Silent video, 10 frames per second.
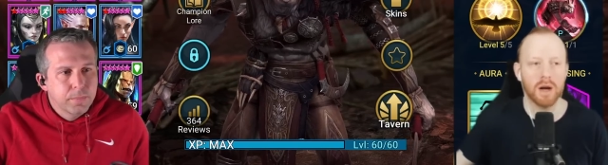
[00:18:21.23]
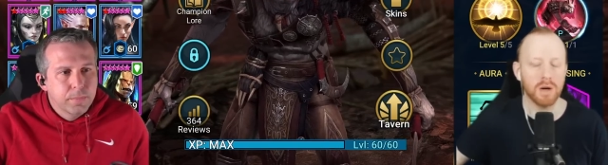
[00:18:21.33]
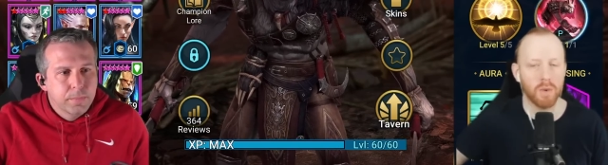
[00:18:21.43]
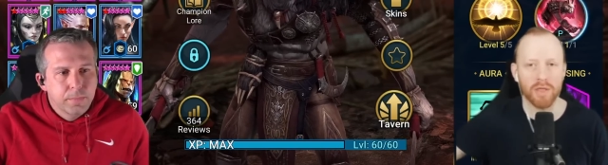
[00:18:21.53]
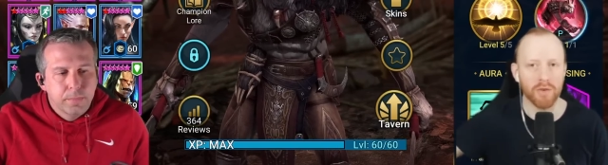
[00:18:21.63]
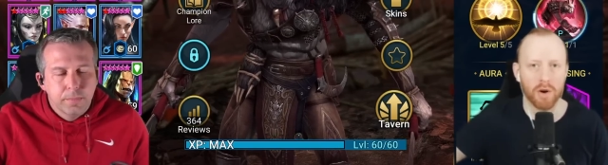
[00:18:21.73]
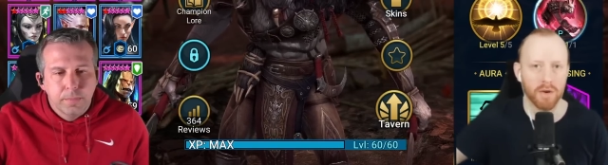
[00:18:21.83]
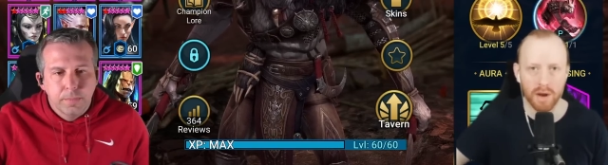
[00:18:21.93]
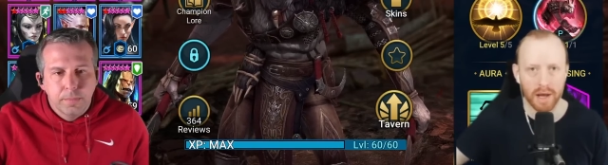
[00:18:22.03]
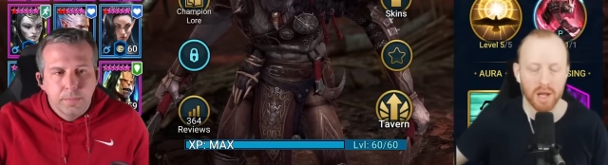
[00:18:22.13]
Speaker 1: whether or not
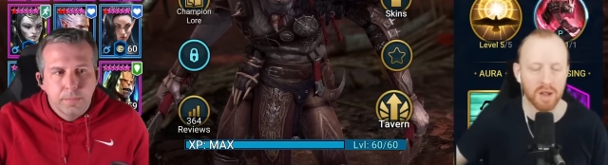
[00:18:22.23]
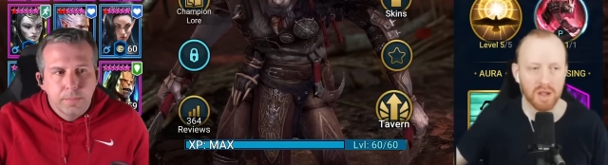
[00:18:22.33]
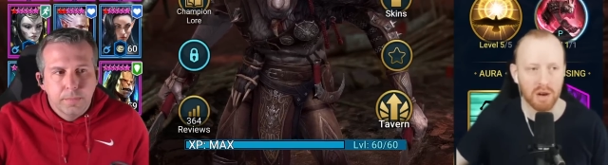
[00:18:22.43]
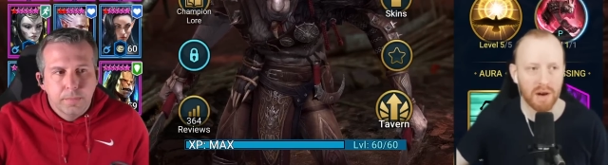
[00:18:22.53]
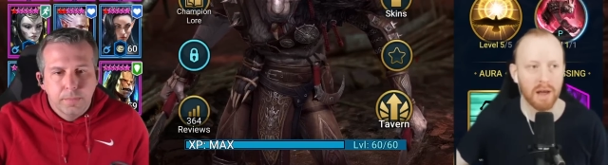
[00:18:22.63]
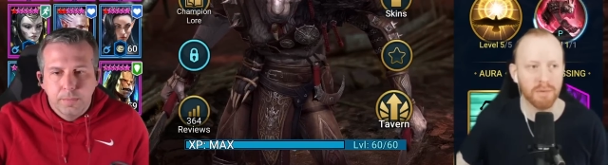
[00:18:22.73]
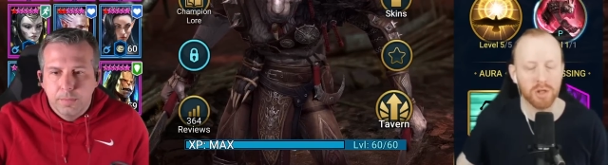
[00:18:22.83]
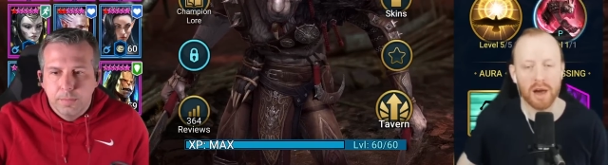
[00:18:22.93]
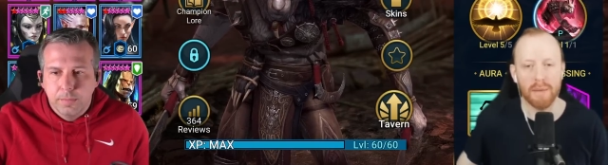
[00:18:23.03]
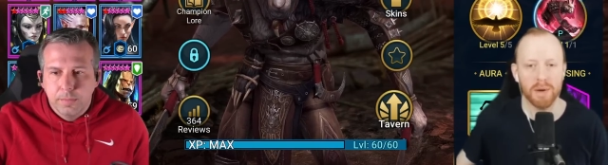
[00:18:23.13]
like he's still a viable
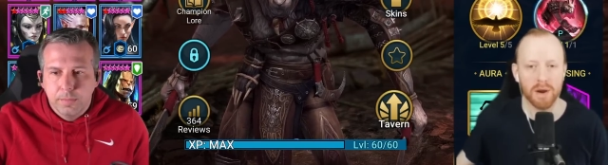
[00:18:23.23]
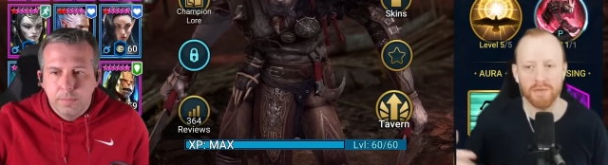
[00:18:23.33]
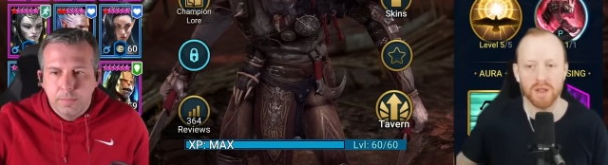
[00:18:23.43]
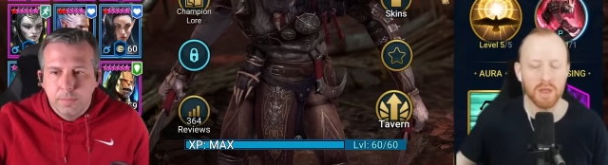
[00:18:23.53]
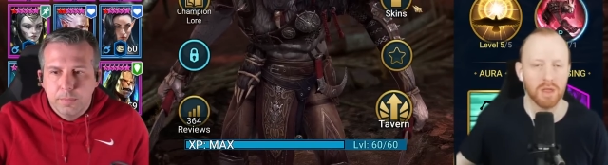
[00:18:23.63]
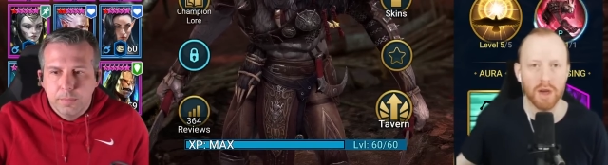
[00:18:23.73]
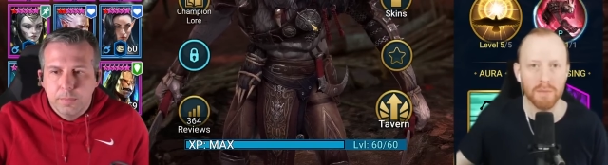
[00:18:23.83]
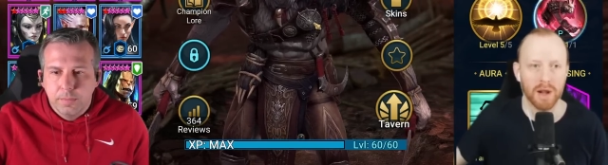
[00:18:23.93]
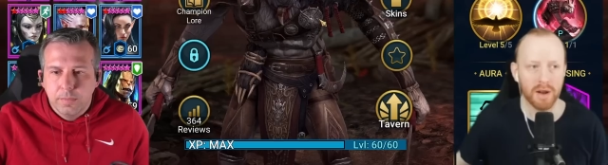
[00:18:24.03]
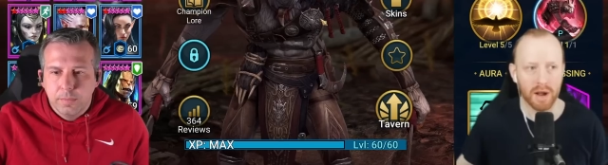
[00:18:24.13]
champion, obviously thirty
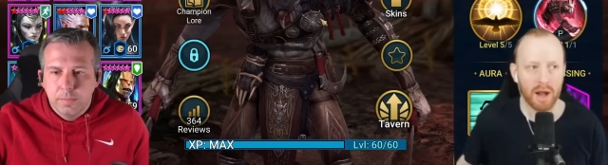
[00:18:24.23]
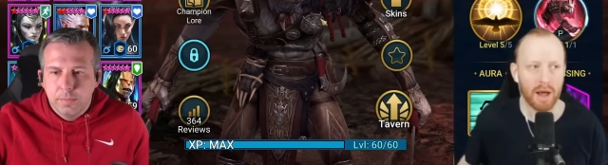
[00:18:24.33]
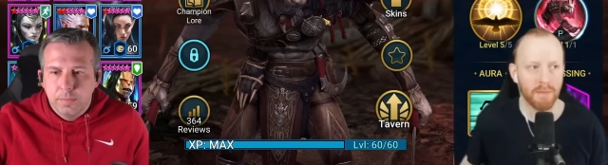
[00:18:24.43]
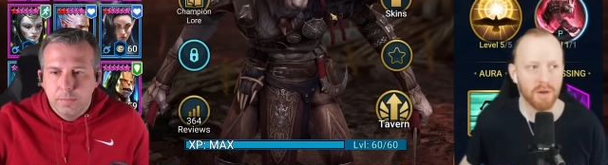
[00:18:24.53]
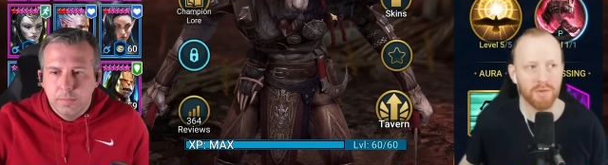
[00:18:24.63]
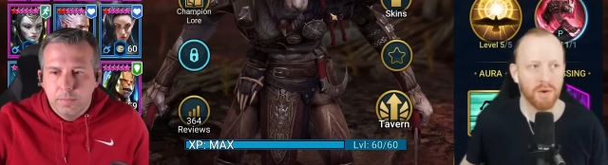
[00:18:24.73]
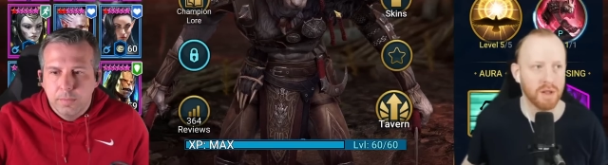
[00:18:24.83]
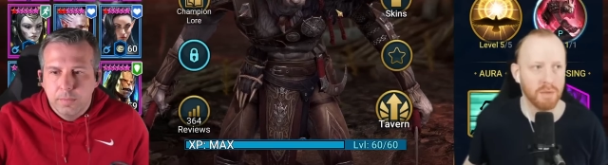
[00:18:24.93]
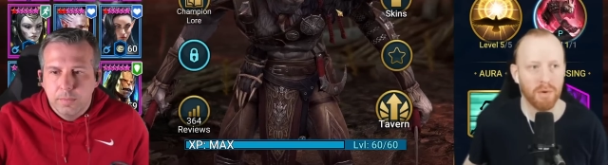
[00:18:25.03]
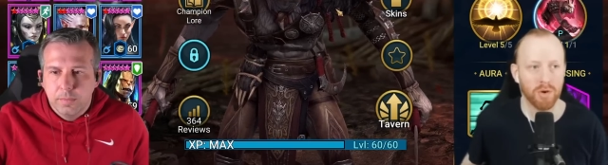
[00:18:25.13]
million the clan boss for a
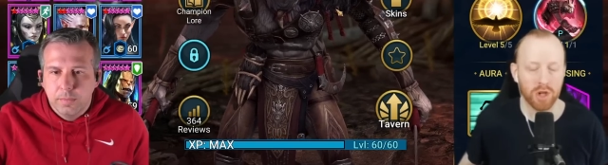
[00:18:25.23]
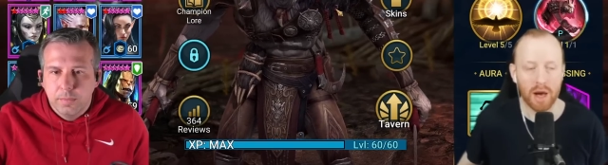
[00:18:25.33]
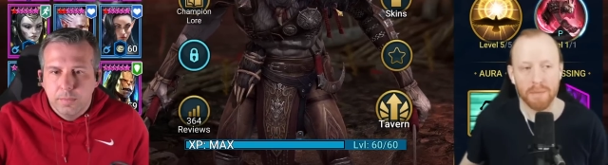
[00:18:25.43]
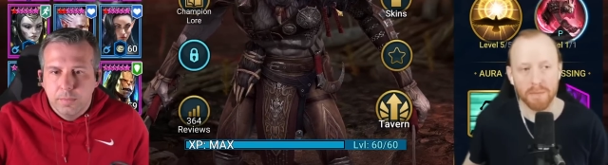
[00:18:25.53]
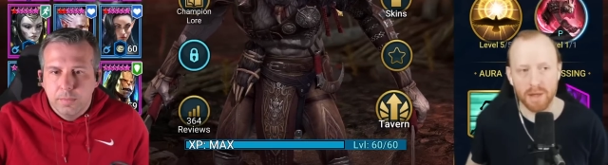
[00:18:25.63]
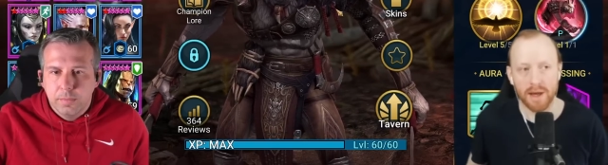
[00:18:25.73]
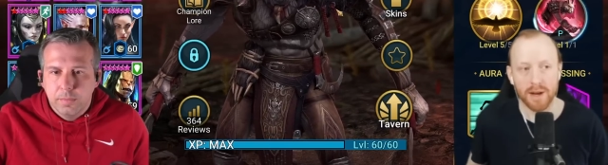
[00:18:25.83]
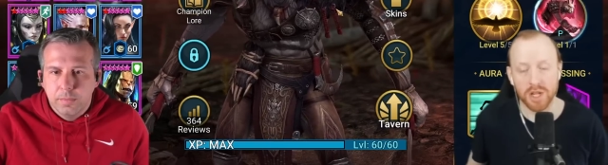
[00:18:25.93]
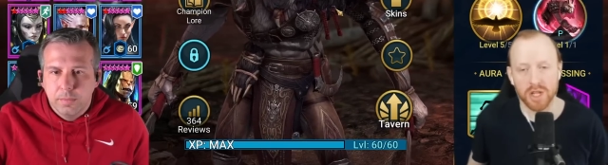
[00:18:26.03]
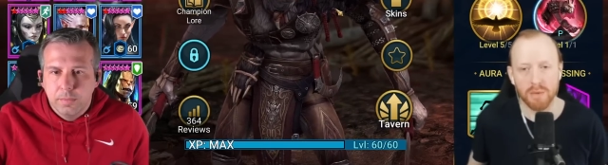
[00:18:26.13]
support champion
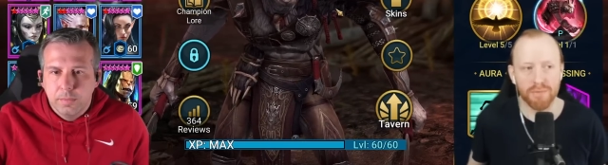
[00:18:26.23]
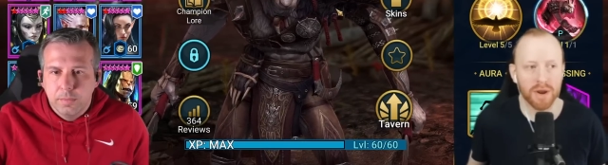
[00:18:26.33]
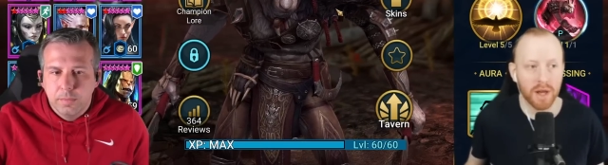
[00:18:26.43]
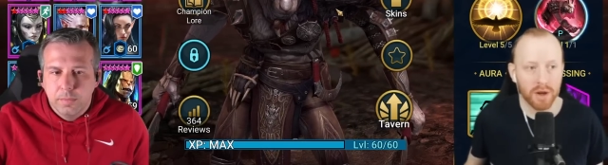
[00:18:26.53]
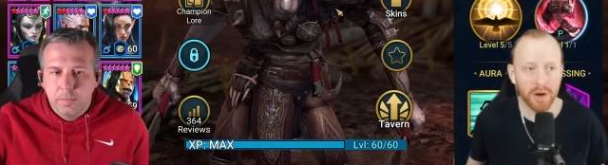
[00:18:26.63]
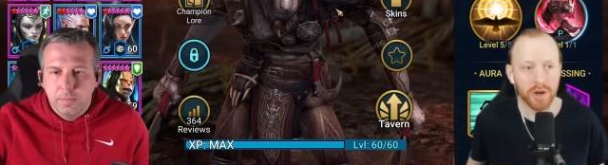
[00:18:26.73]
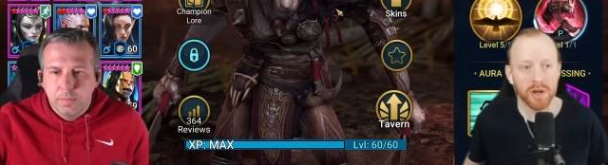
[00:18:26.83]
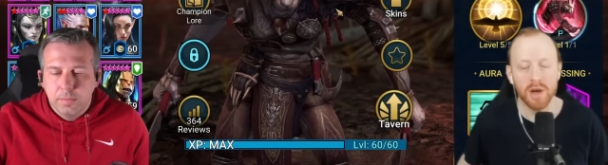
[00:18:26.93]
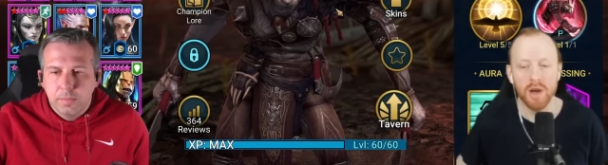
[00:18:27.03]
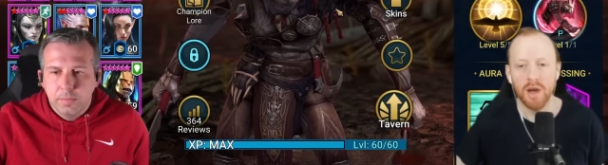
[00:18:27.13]
potentially still pretty good,
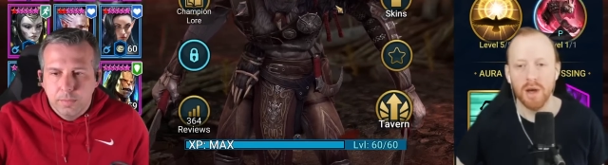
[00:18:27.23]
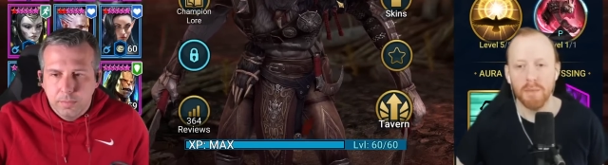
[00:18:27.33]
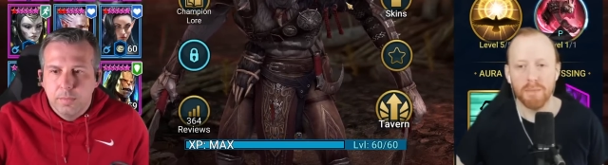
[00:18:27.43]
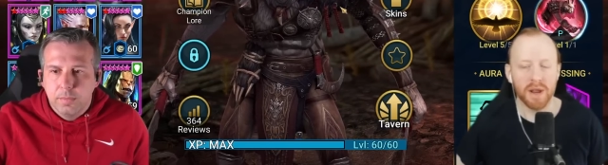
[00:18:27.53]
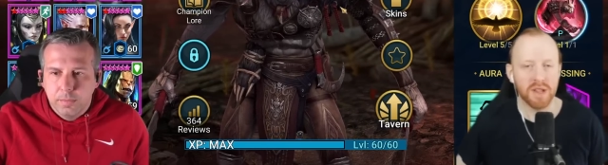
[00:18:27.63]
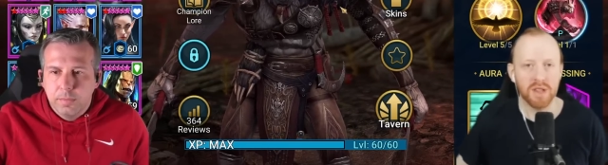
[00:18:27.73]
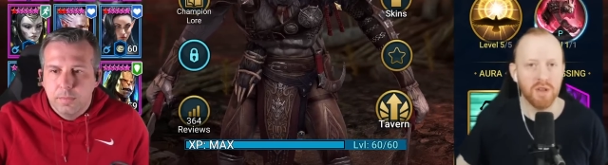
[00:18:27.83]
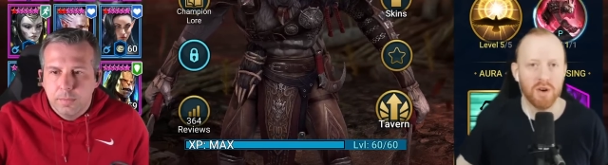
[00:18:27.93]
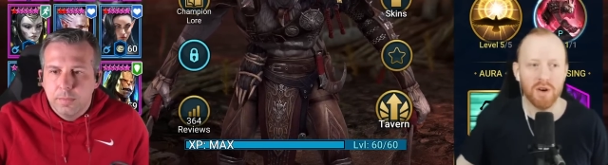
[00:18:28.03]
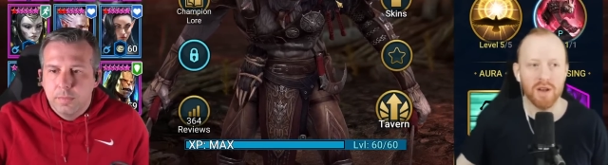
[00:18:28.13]
but it's
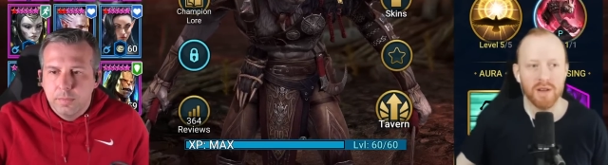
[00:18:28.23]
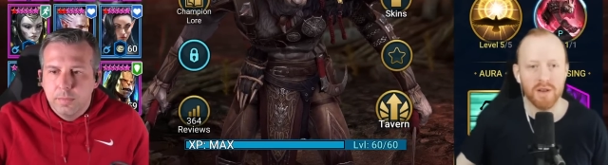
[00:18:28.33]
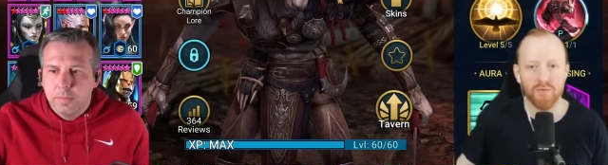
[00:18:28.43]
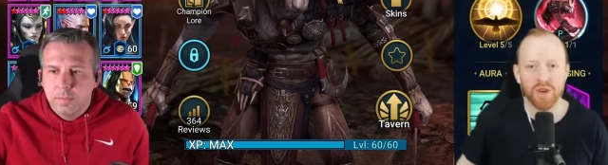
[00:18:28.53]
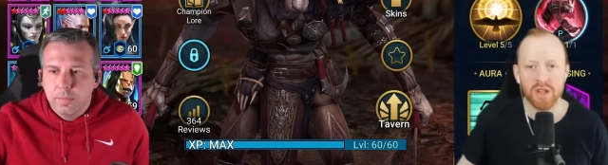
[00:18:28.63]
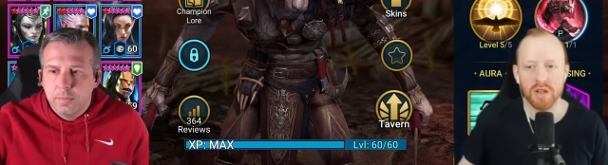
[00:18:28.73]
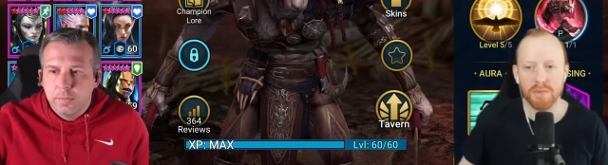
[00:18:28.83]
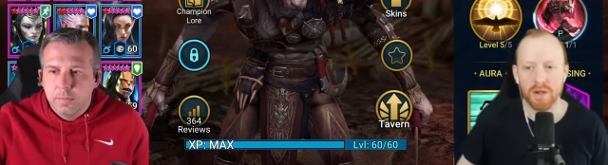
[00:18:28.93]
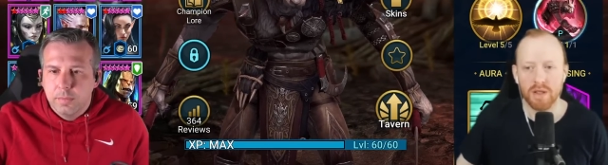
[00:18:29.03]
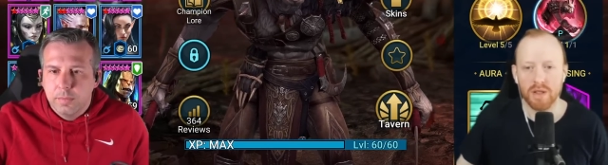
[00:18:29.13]
not
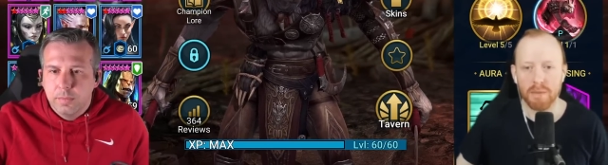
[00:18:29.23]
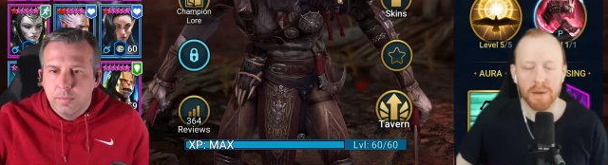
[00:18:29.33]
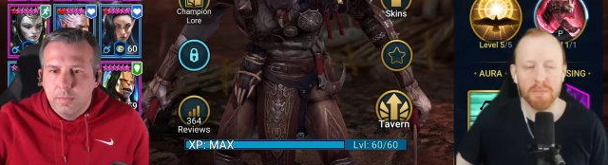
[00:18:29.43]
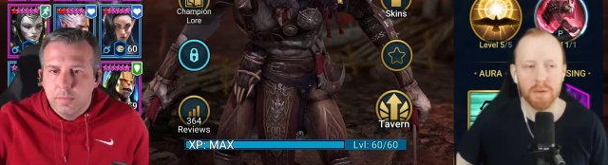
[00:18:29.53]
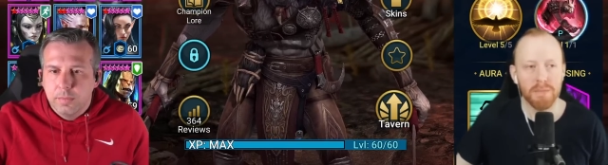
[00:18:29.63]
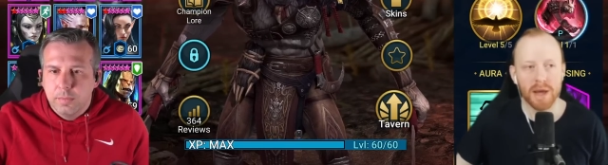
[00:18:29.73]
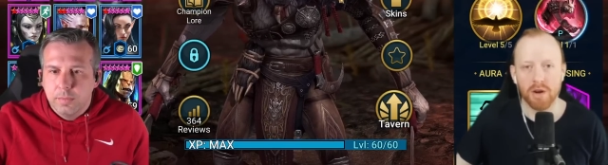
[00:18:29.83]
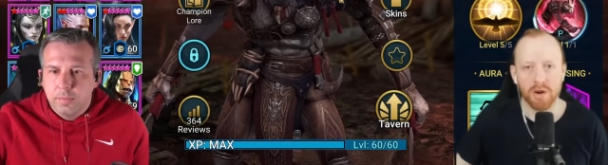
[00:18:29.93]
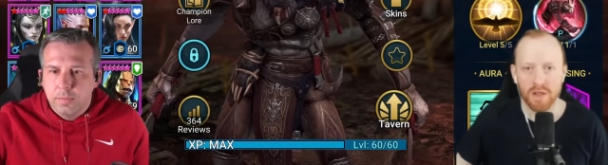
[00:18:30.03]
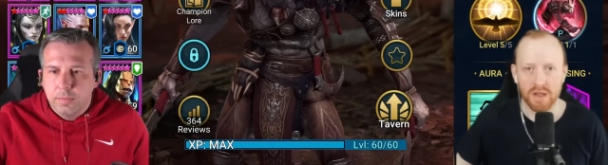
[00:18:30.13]
reasonable. Like people may
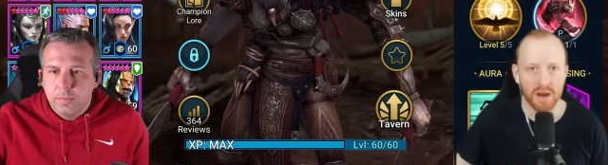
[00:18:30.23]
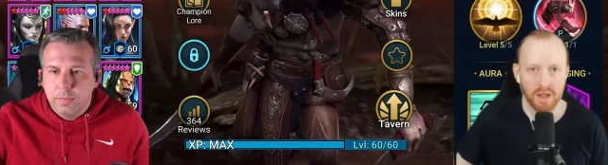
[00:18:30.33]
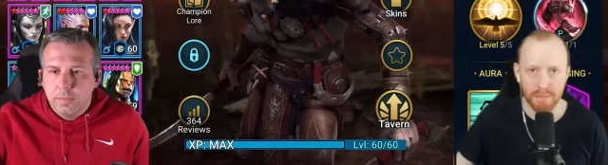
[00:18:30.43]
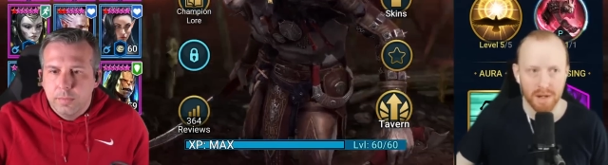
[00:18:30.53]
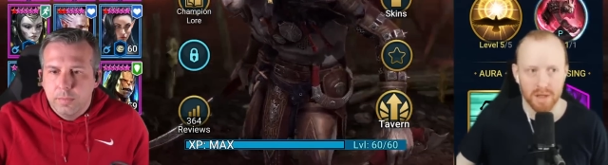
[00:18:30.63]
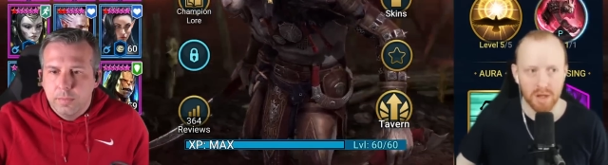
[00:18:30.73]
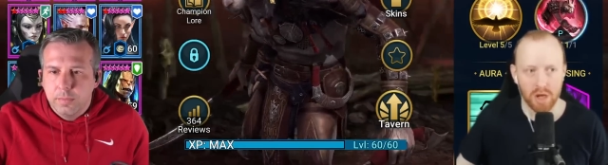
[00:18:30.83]
not have decided to build this